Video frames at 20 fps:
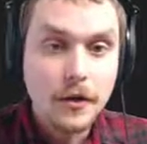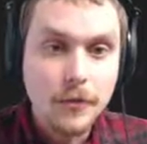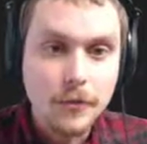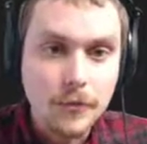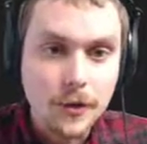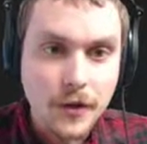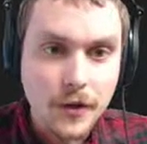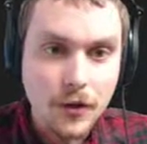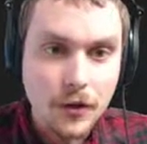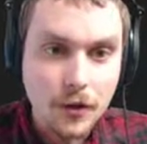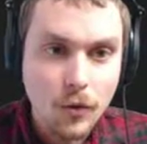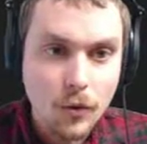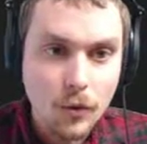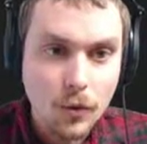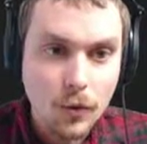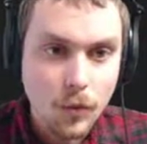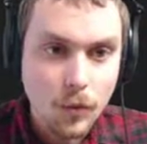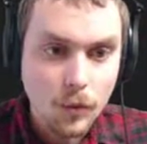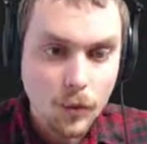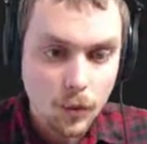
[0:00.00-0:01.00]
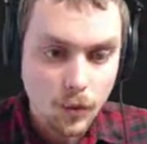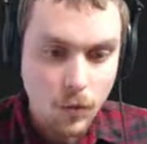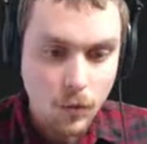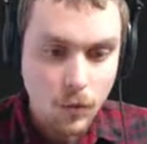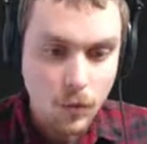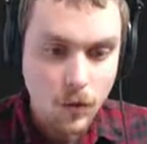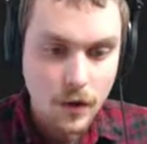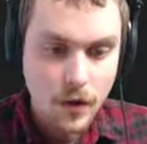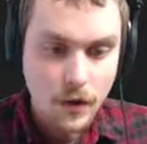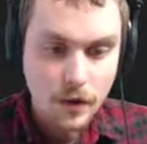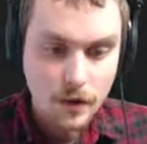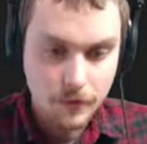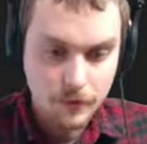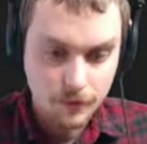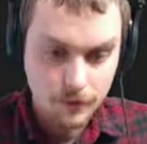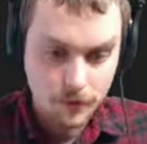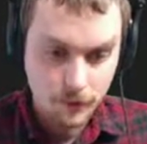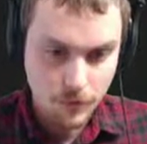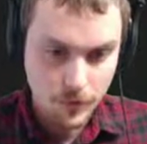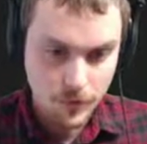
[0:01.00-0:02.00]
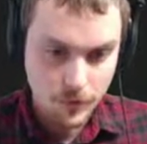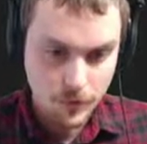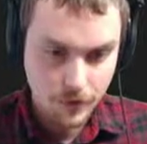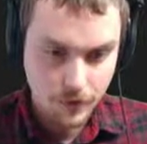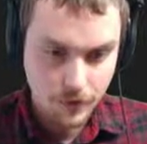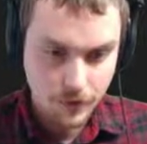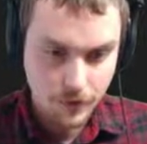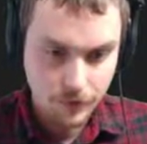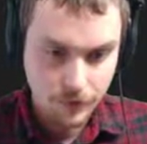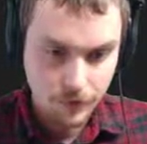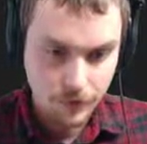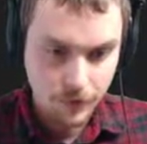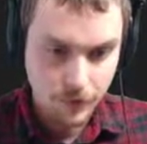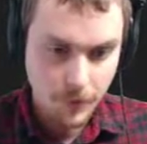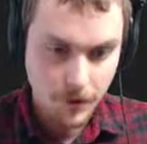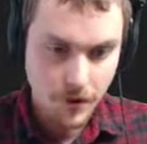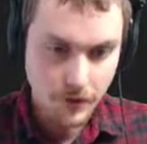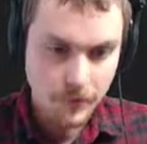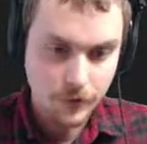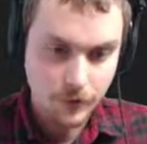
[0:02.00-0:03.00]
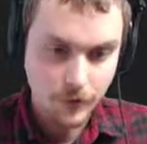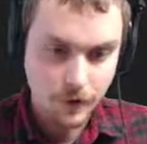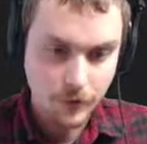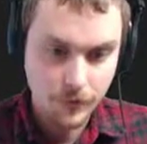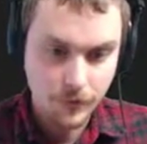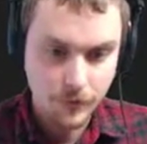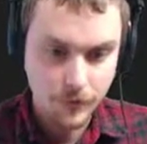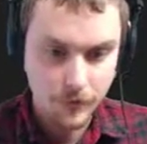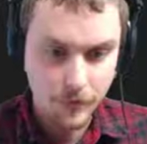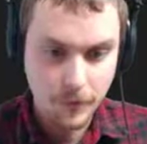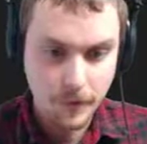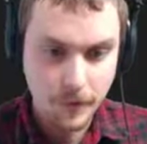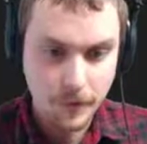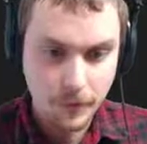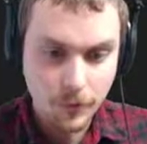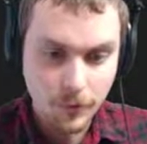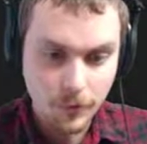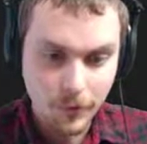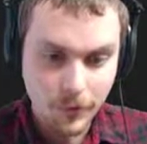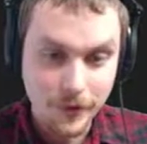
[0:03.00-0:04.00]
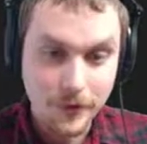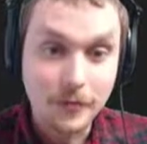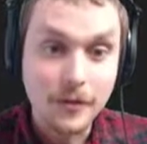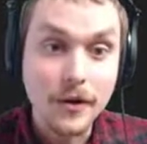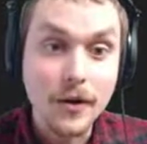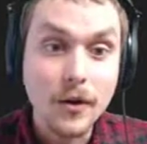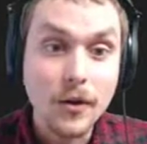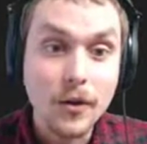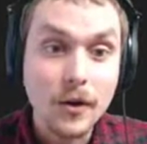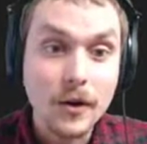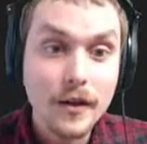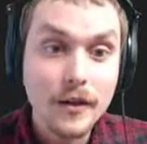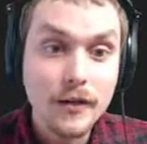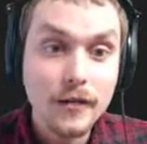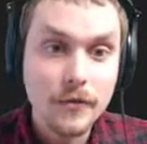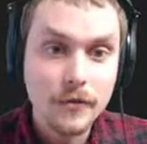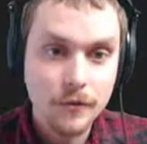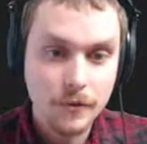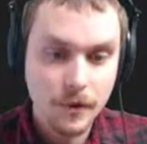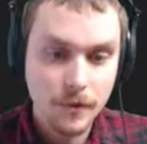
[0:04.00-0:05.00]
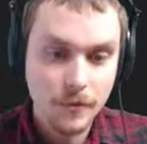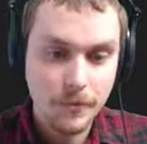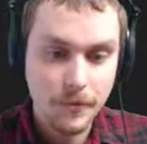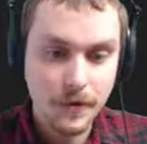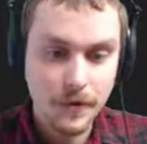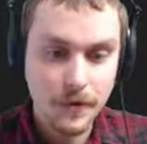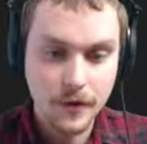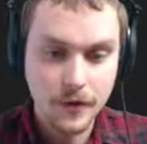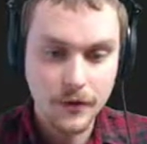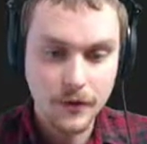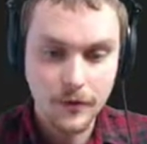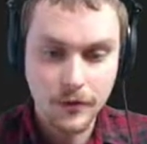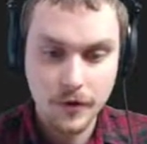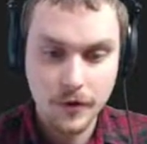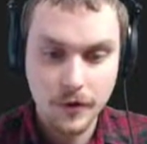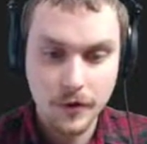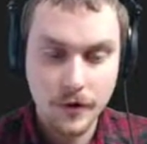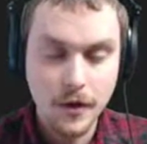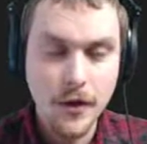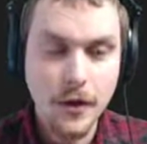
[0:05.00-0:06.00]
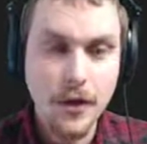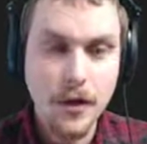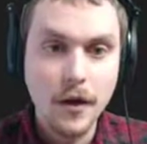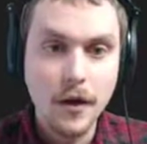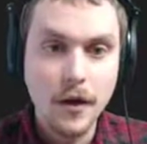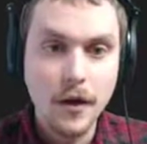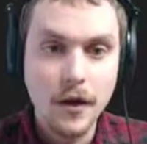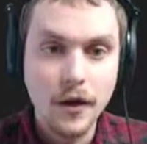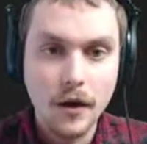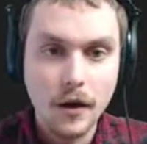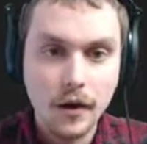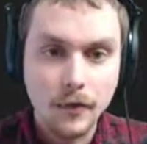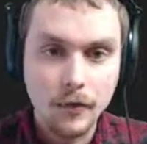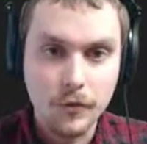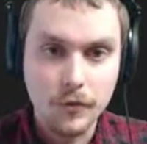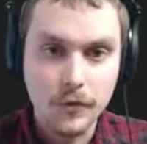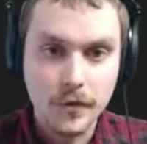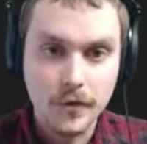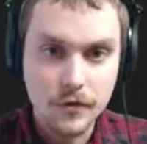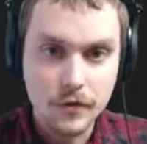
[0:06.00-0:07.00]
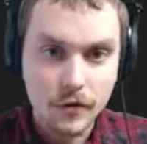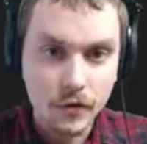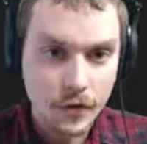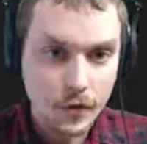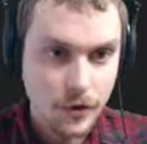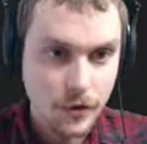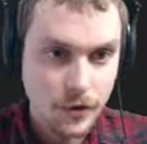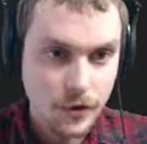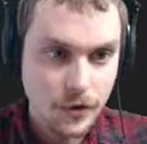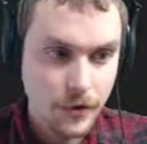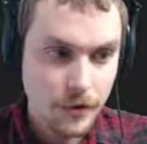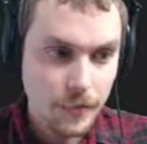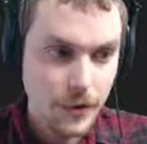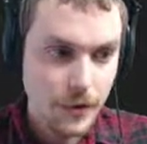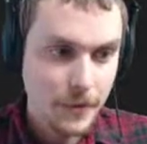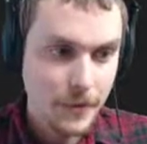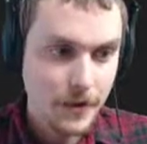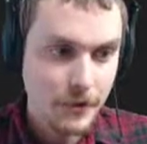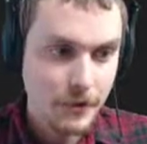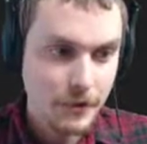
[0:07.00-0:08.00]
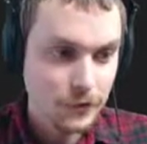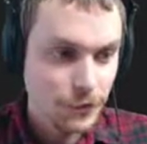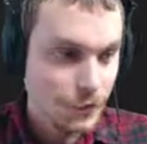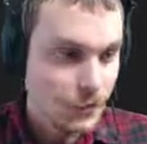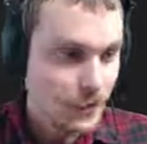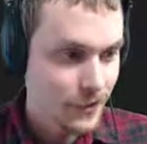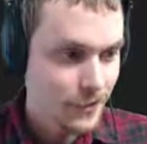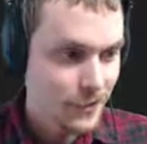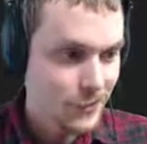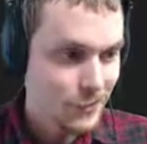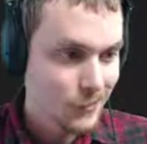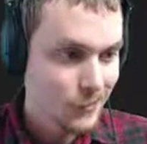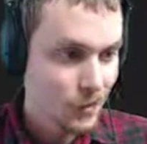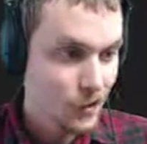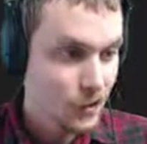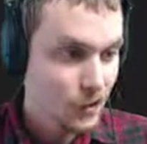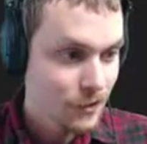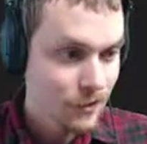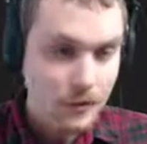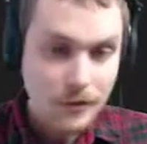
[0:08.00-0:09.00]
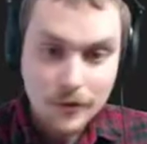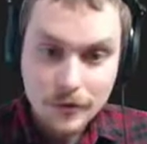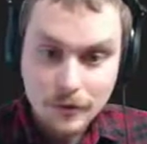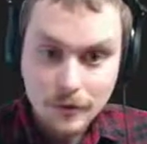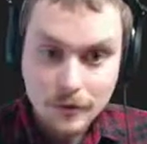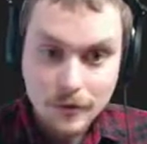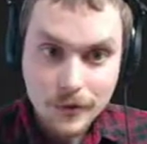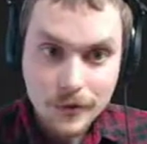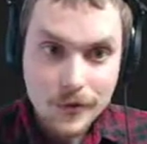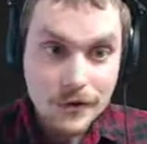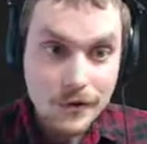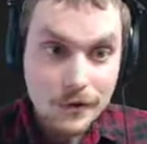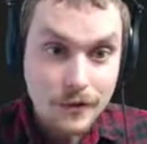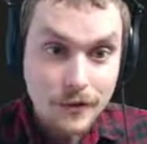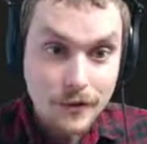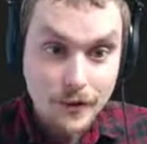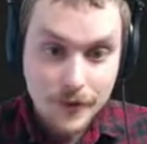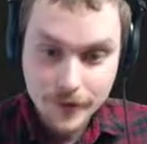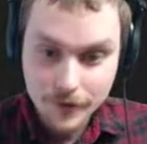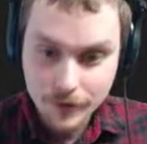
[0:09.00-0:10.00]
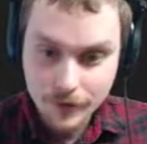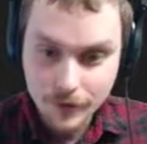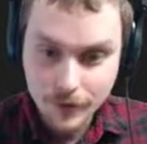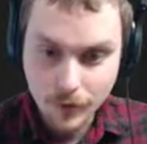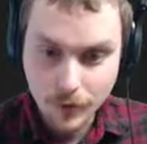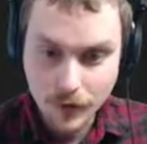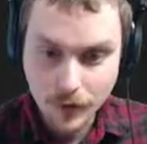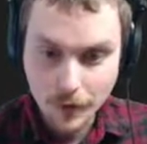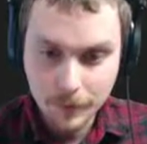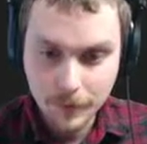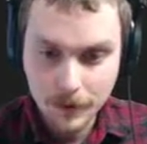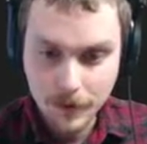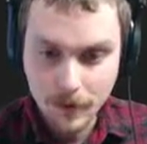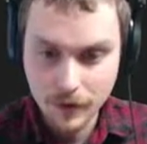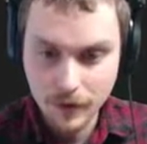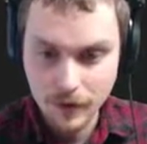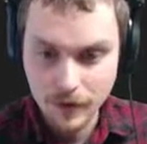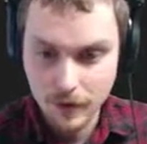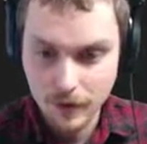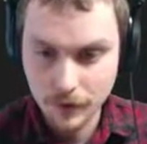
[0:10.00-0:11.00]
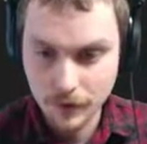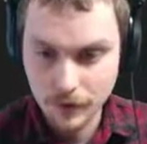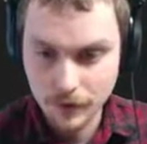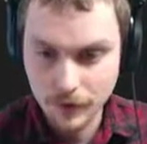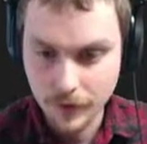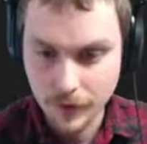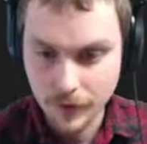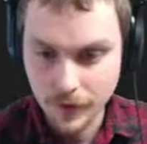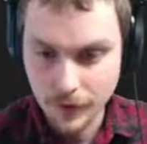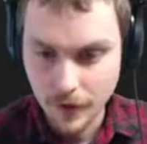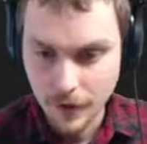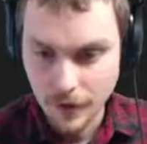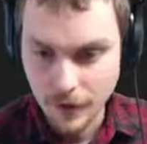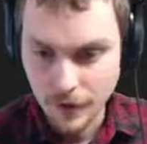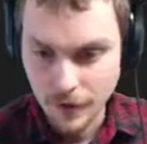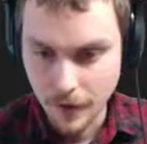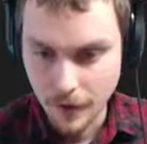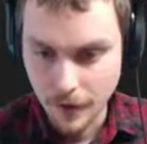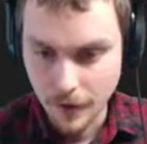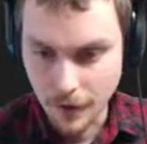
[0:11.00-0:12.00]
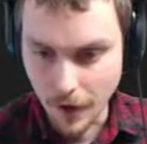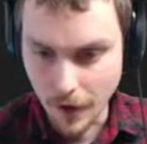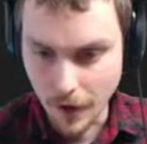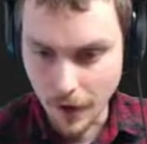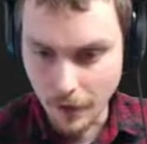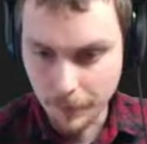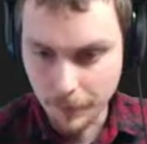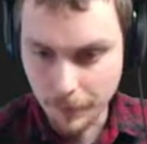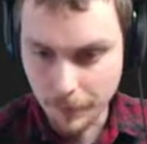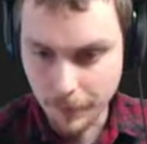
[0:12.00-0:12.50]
request, oh my goodness, let me put my hands in the right position on my keyboard. Request Dropbox authorization code. Maybe I should shorten that to just auth code. Uh, so app key is app